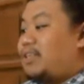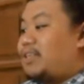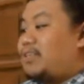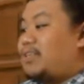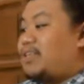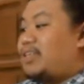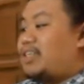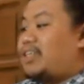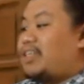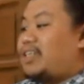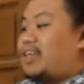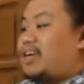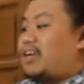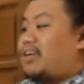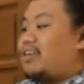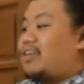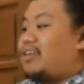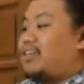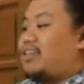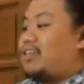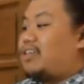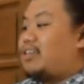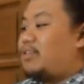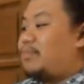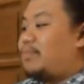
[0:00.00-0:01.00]

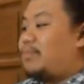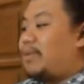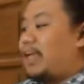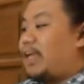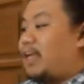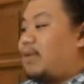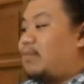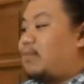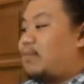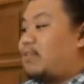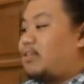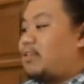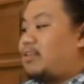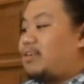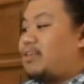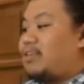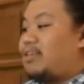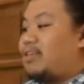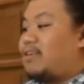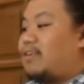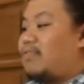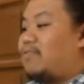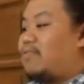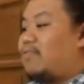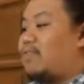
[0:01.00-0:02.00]
judiciary should be able to
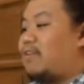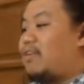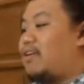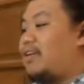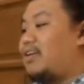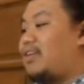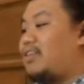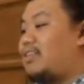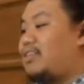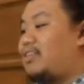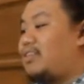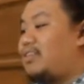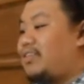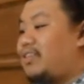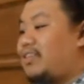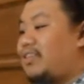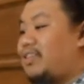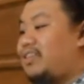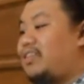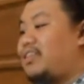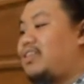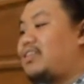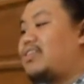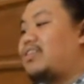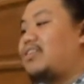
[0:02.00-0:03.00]
resolve court
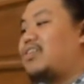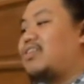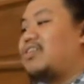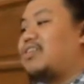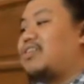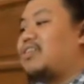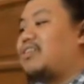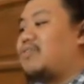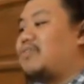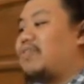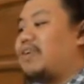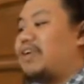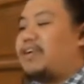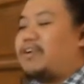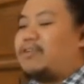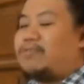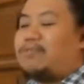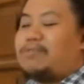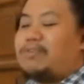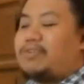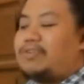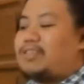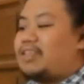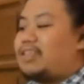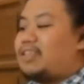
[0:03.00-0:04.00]
jurisdiction over a
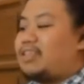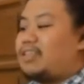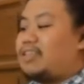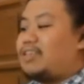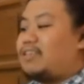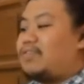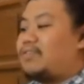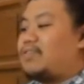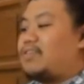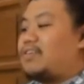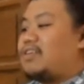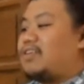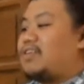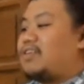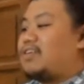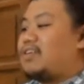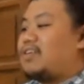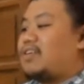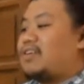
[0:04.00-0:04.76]
computer server